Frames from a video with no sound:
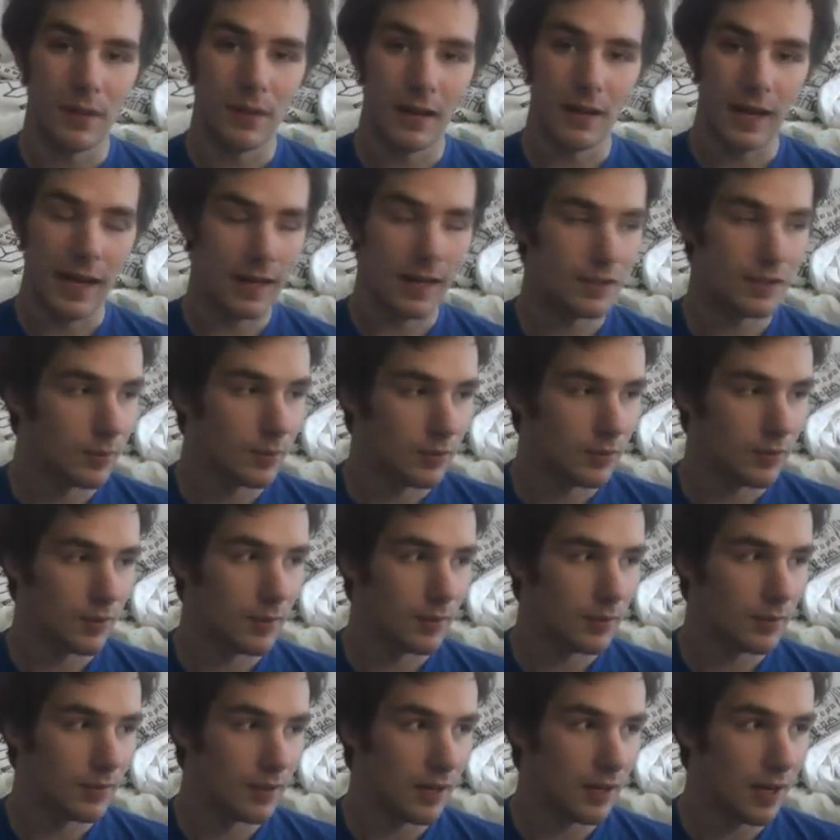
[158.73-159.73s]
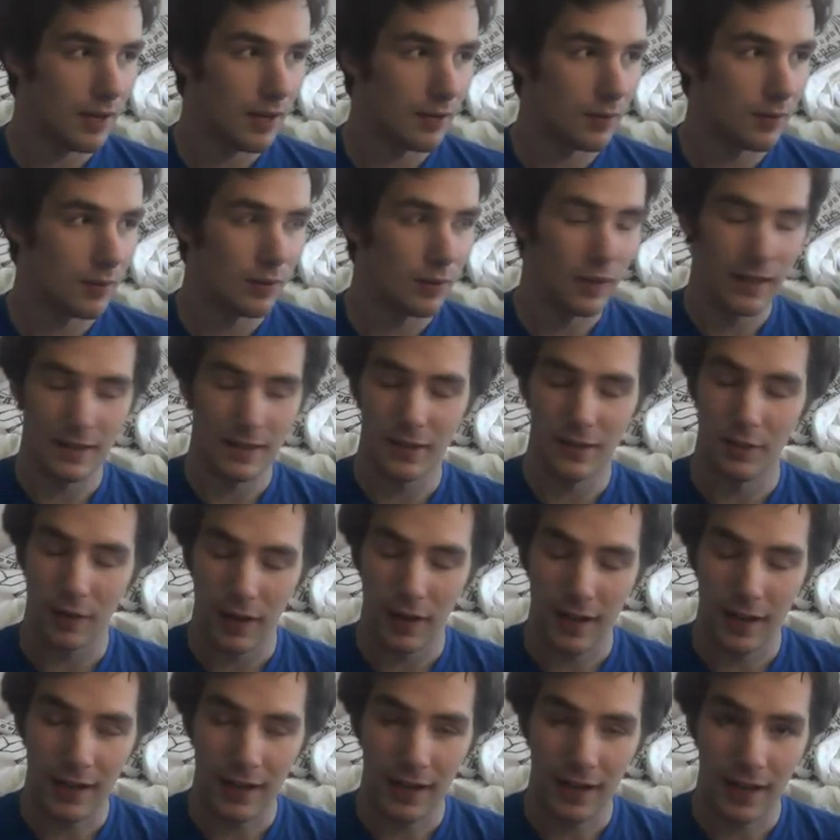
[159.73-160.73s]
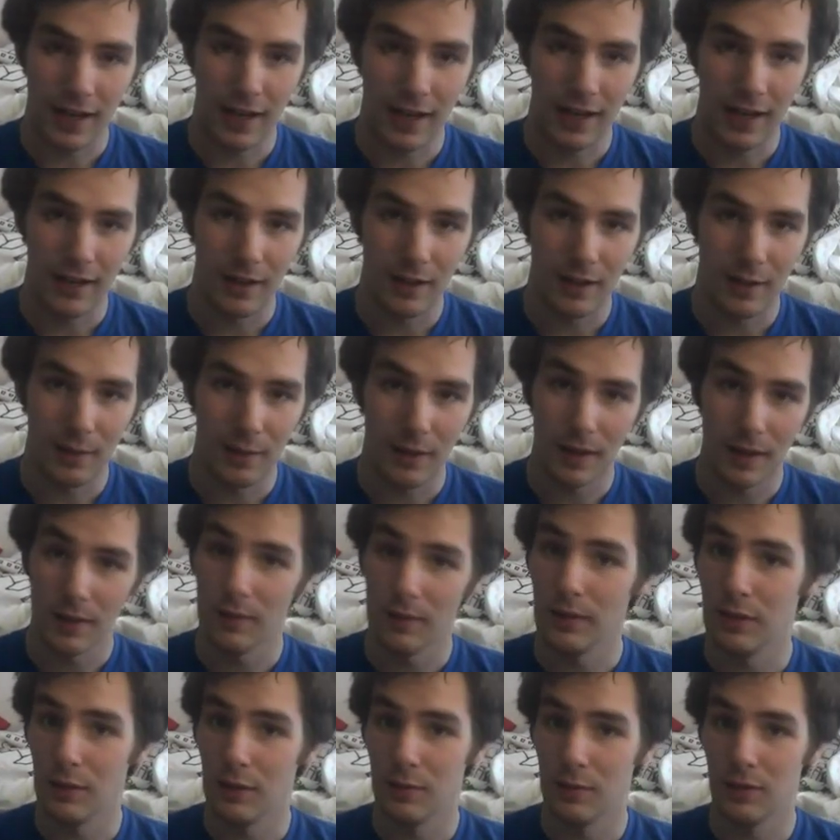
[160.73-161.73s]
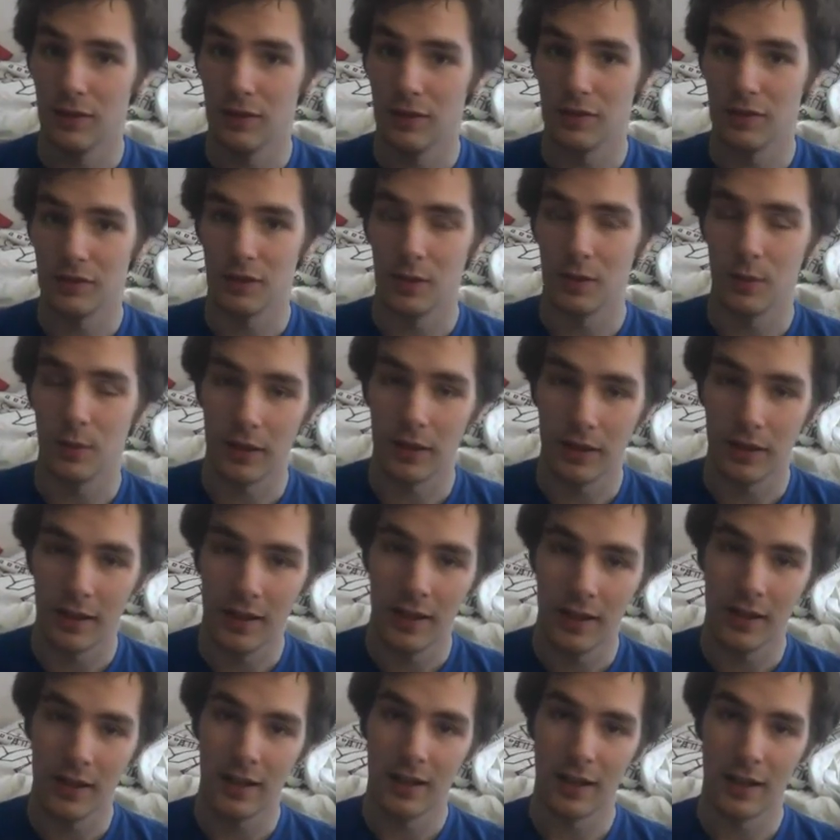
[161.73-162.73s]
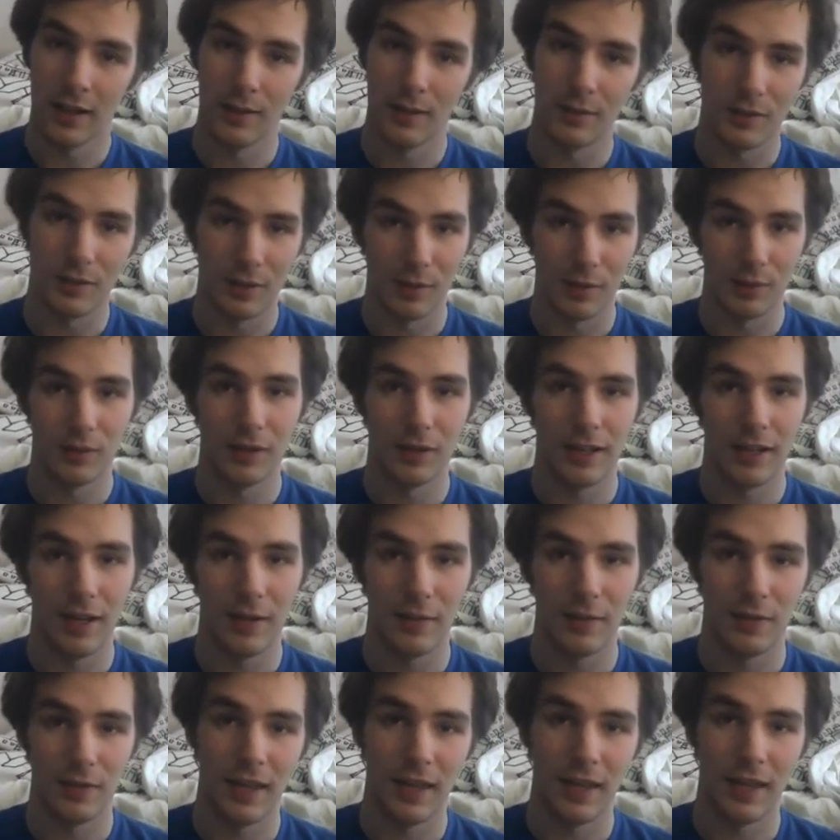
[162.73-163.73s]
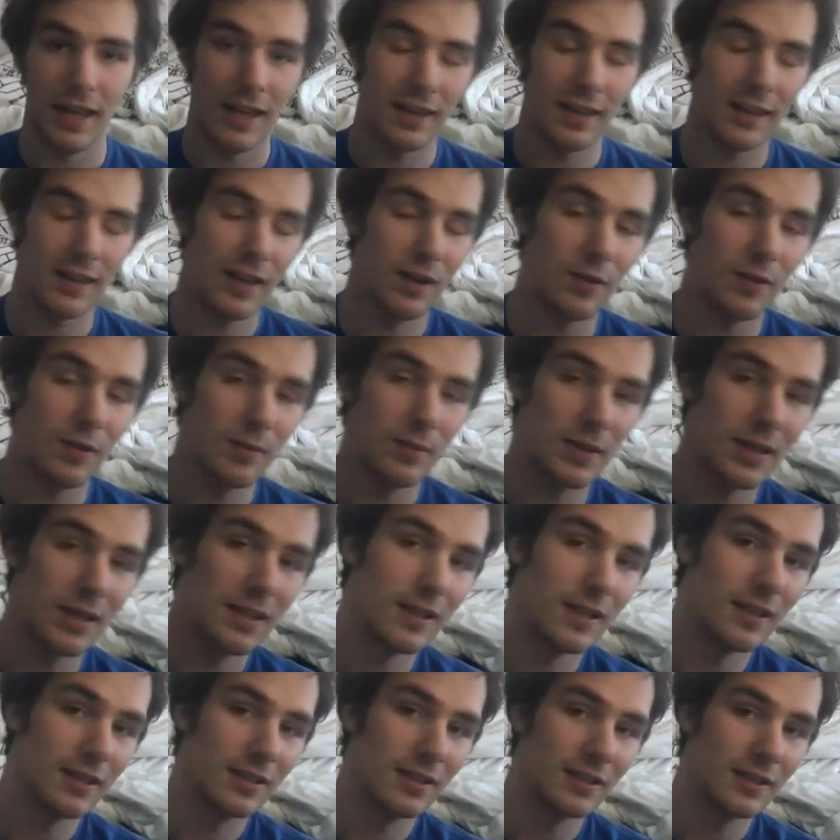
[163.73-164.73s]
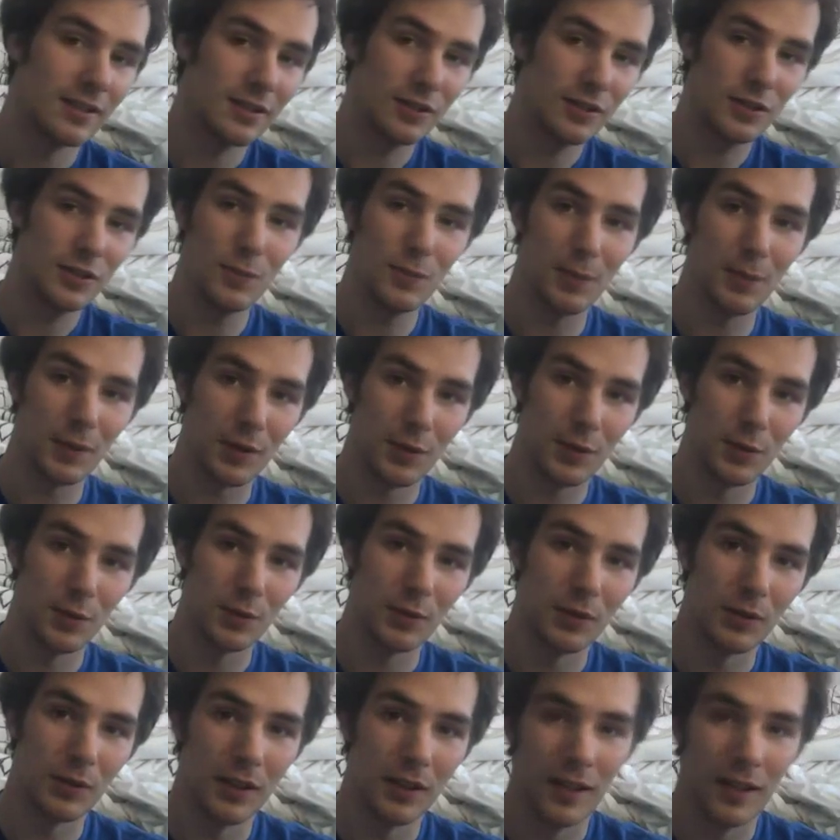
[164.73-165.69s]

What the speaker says: excerpts from the novel as I write, and my little brother's artwork. So look out for that. That'll be super cool.